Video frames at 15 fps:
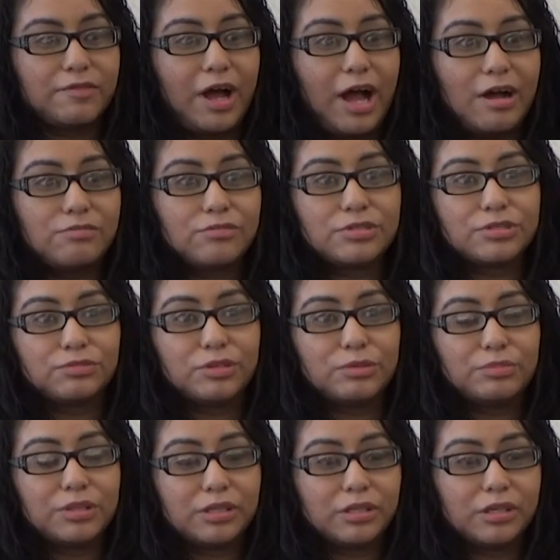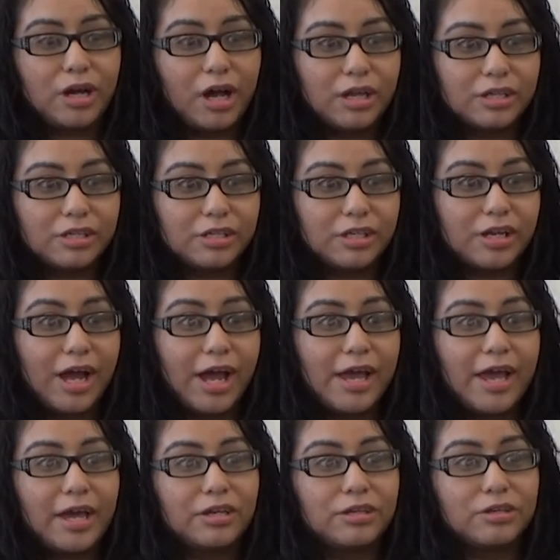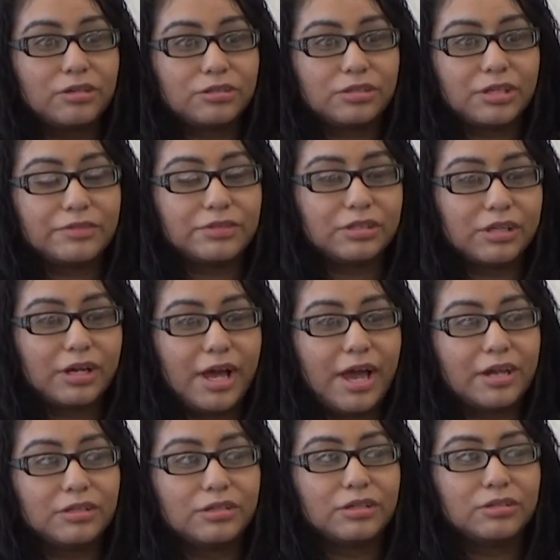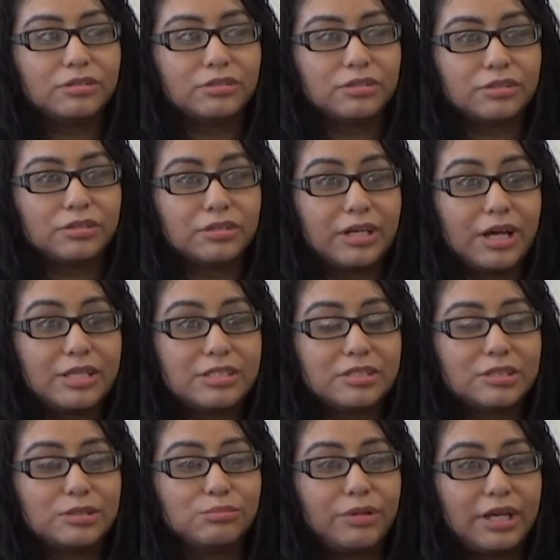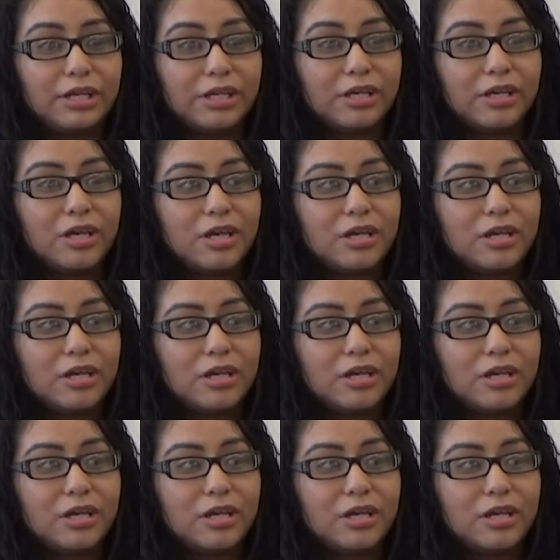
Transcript: I was the one picking cotton and I had to go through everything I had to go through and I still made it